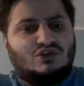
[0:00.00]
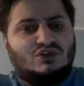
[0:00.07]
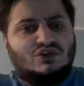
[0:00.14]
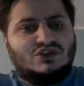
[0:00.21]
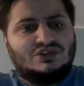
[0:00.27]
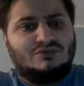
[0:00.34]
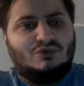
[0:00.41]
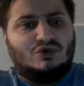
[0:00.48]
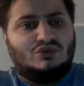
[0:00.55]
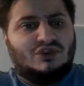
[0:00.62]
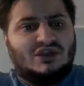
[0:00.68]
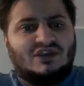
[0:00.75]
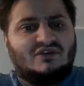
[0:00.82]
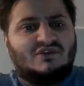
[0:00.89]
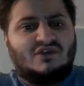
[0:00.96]

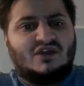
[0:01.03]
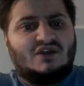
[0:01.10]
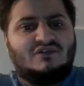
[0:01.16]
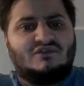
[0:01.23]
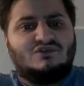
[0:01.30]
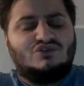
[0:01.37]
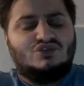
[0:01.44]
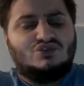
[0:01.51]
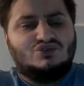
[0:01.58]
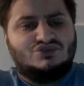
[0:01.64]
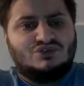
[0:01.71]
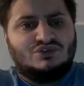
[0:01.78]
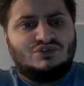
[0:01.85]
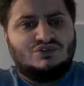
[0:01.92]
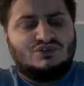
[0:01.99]
technology more than I've ever
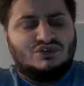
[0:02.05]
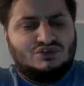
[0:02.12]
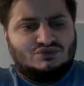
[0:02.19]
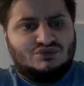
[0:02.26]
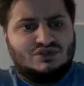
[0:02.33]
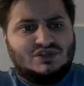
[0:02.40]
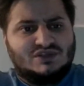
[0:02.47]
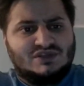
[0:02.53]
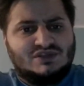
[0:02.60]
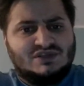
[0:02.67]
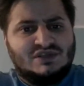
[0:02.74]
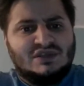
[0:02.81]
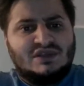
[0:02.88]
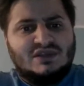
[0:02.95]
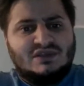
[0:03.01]
used. This
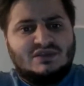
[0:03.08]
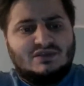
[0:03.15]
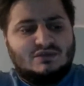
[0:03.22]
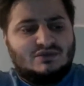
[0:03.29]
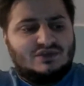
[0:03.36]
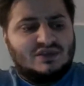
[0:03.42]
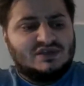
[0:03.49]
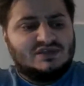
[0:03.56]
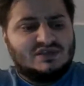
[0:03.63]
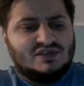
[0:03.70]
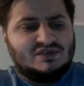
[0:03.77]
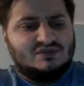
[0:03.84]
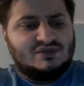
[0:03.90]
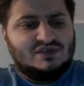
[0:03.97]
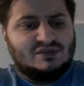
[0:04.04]

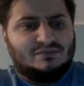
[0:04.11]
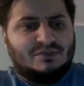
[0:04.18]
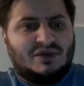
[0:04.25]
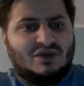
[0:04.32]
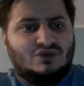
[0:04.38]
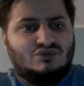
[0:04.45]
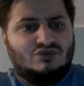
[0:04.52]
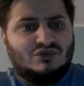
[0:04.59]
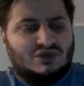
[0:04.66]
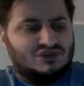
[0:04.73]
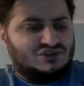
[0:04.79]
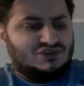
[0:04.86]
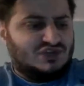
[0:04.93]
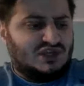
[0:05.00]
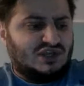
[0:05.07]
is a pattern
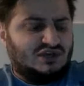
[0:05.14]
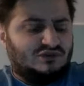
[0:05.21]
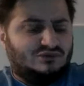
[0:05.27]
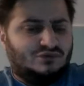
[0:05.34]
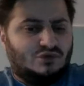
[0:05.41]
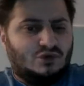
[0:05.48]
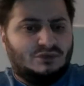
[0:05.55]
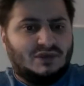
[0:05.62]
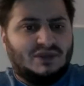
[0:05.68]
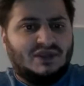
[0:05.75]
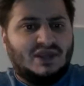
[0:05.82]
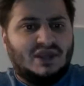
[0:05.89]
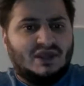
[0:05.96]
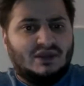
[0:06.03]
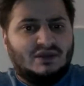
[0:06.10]
that's kind of formed, and
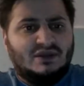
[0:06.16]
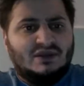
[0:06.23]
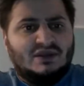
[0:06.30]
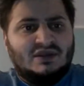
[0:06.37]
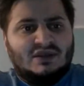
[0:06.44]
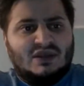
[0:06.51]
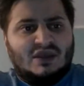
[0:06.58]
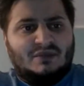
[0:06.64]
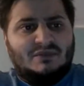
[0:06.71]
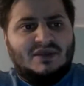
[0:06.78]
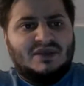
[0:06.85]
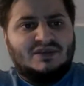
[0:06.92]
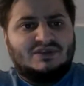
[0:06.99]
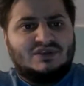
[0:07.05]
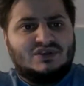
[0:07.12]
then I
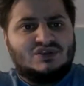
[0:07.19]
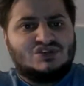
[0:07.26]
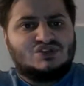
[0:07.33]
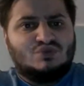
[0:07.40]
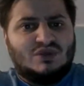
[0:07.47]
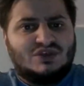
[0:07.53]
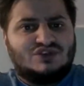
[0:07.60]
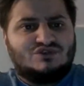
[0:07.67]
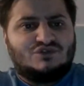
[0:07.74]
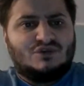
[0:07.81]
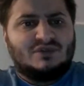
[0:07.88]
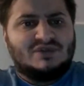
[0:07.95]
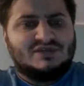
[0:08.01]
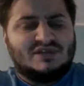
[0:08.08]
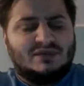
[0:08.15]
made this switch from
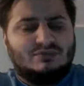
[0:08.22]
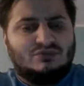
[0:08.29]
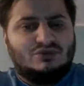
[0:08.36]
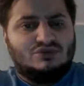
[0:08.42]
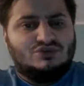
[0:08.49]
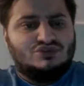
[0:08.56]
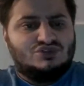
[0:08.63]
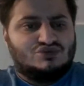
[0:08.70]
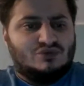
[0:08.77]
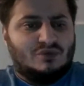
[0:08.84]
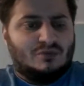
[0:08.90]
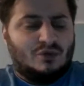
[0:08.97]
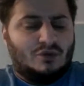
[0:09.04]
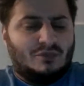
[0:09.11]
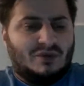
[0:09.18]
the tablet to a
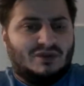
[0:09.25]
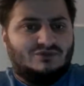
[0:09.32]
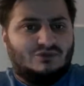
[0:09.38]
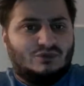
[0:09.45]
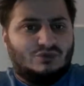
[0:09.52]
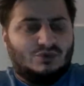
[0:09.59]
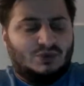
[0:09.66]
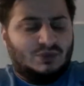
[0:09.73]
mobile phone.